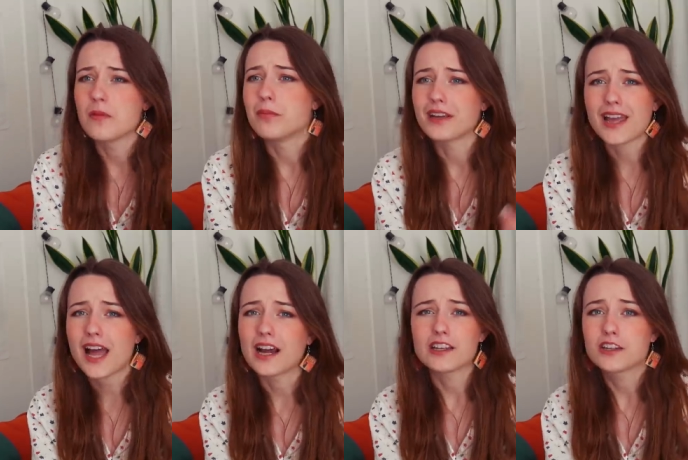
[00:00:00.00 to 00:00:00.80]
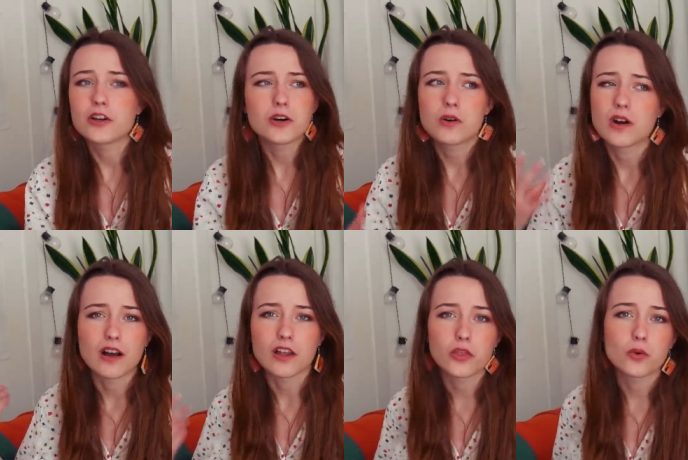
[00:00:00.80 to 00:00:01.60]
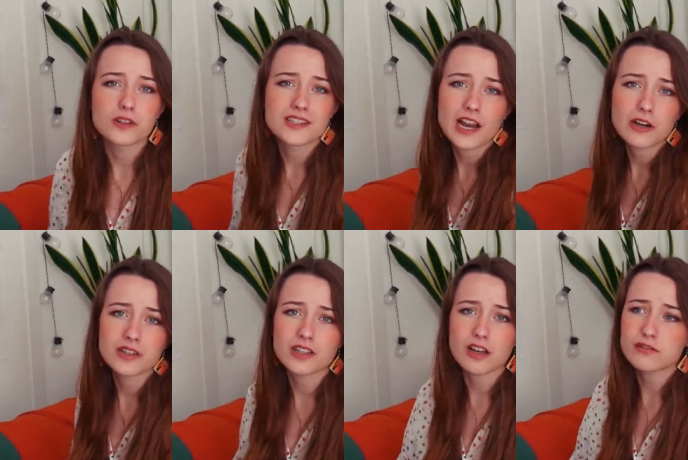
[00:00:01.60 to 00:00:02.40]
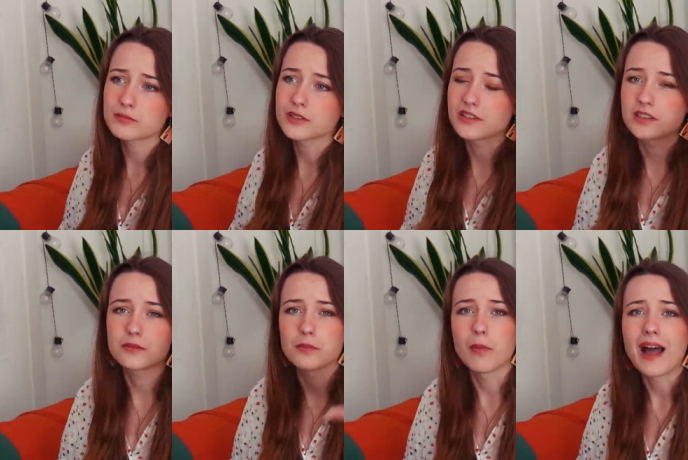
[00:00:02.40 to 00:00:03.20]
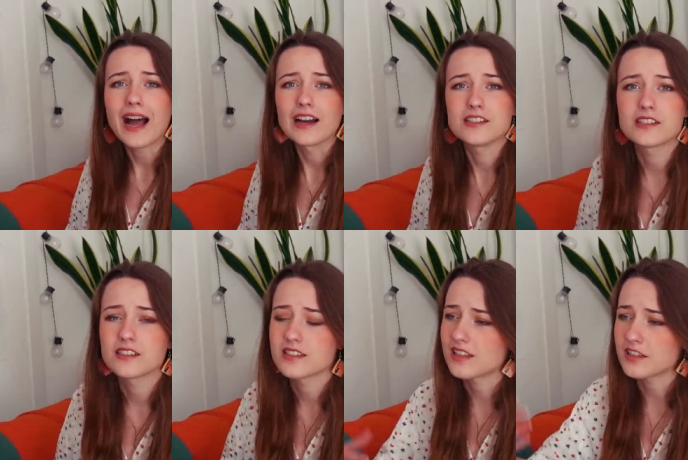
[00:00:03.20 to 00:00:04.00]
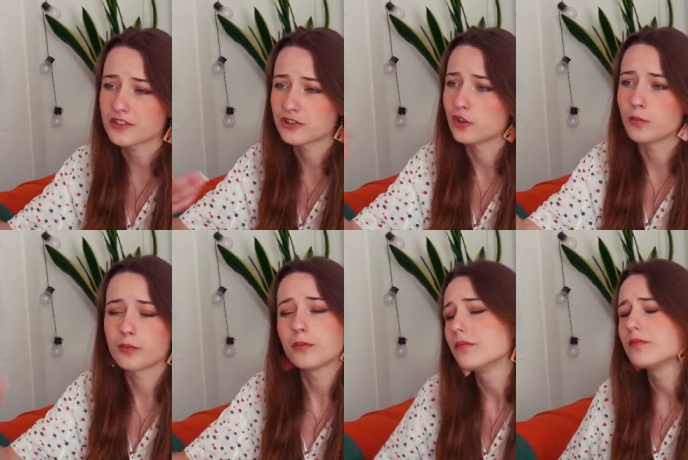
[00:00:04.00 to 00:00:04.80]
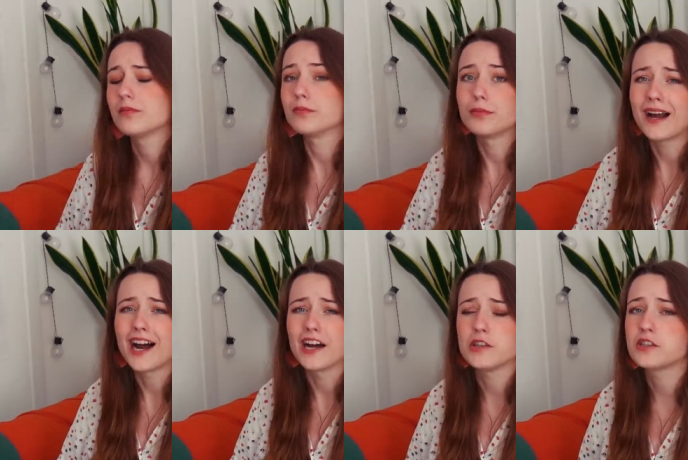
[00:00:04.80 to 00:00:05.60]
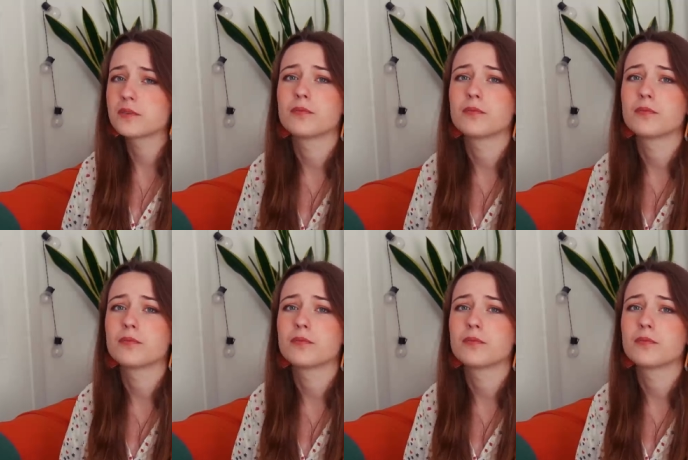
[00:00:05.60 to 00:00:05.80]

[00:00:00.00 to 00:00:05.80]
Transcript: But yeah, you know, authoritarian governments, bad. Censorship, bad.